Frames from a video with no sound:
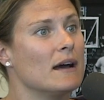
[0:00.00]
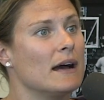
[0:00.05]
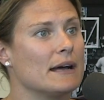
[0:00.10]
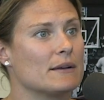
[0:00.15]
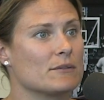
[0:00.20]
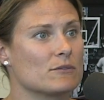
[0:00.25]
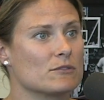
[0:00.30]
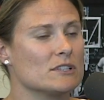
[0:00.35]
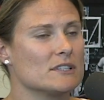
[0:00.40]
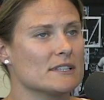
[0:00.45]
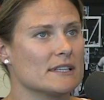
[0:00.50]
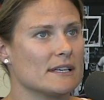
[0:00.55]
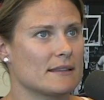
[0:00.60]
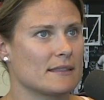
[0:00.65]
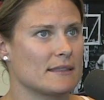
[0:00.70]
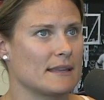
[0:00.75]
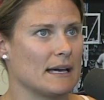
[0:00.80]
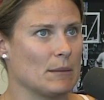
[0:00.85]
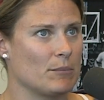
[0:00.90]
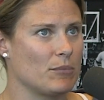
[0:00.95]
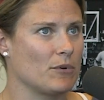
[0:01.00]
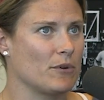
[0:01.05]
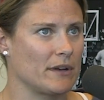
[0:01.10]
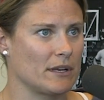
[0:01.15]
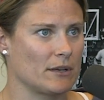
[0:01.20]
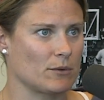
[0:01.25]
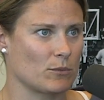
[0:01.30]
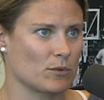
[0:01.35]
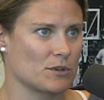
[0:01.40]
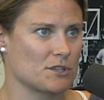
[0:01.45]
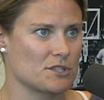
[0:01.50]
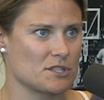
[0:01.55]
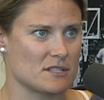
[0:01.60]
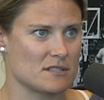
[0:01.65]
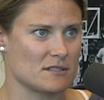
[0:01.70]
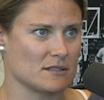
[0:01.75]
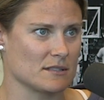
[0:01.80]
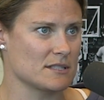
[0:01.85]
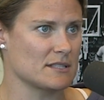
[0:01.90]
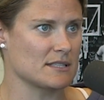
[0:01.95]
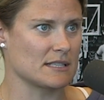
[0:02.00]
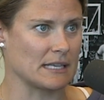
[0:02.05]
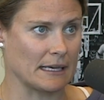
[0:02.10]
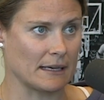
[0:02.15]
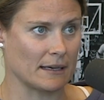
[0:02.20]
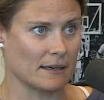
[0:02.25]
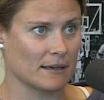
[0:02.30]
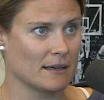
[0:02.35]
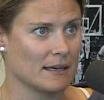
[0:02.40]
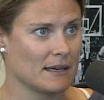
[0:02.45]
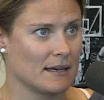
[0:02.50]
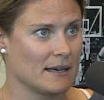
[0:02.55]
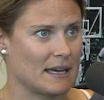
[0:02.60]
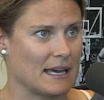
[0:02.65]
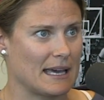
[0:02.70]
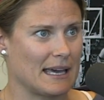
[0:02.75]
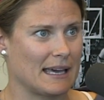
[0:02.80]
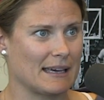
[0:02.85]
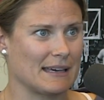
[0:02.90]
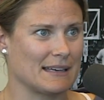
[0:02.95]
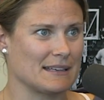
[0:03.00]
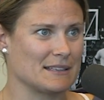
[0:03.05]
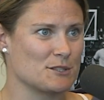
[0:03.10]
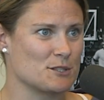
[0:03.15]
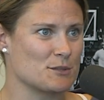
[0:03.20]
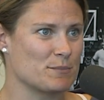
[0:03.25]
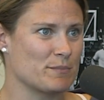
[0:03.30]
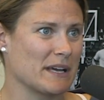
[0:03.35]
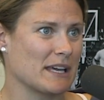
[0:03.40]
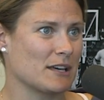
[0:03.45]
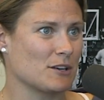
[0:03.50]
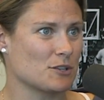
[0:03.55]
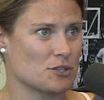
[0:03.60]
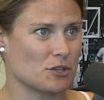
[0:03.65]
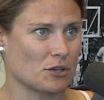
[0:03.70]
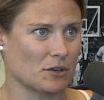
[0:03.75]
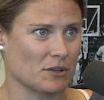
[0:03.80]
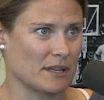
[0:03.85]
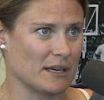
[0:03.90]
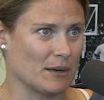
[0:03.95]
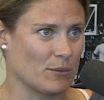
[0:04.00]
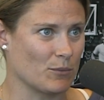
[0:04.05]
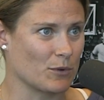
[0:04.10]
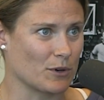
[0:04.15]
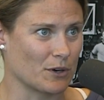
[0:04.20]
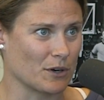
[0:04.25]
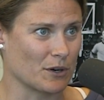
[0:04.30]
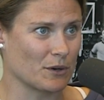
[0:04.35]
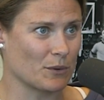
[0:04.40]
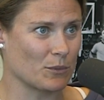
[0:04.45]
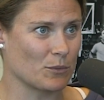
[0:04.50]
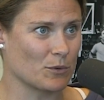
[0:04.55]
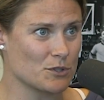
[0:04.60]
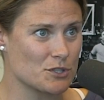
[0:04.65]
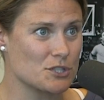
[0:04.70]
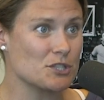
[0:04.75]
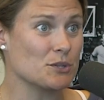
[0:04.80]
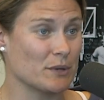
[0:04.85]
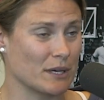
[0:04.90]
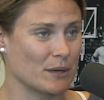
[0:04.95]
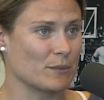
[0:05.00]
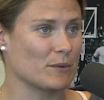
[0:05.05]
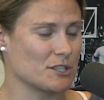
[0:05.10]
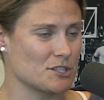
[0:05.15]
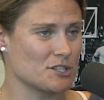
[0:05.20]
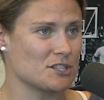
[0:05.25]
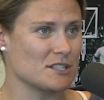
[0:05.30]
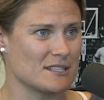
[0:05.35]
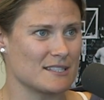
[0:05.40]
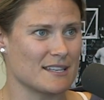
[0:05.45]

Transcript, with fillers: And really at that point, we're just listening and making sure that we're we're doing what she